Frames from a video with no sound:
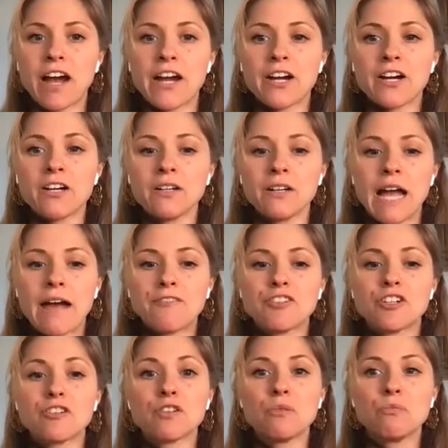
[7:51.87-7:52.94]
fire
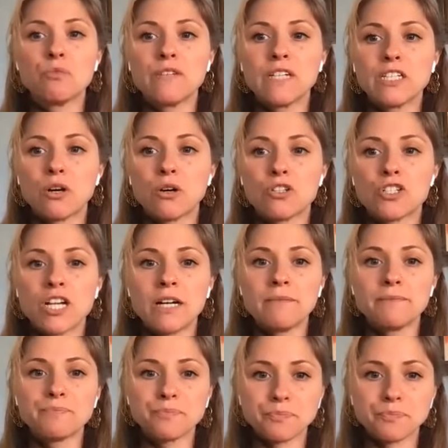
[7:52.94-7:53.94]
after removing dosha.